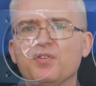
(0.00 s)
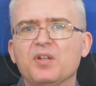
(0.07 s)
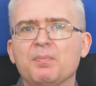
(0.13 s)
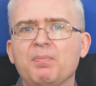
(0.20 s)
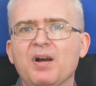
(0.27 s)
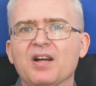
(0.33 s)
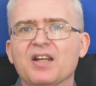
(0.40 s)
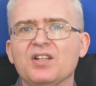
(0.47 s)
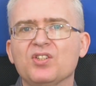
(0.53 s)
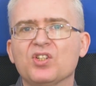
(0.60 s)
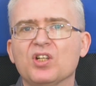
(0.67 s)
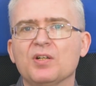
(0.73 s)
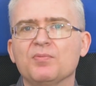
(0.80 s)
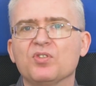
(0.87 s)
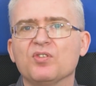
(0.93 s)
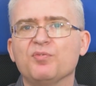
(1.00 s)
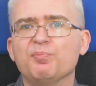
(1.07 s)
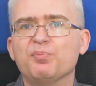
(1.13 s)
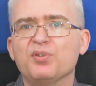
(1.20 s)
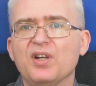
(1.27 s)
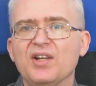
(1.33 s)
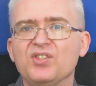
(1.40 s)
for the buck in terms
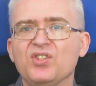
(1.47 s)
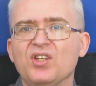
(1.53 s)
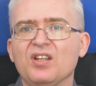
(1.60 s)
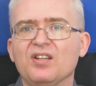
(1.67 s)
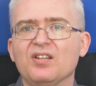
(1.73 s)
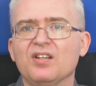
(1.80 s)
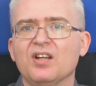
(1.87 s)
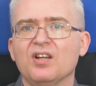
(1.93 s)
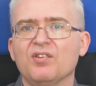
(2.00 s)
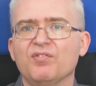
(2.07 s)
of pricing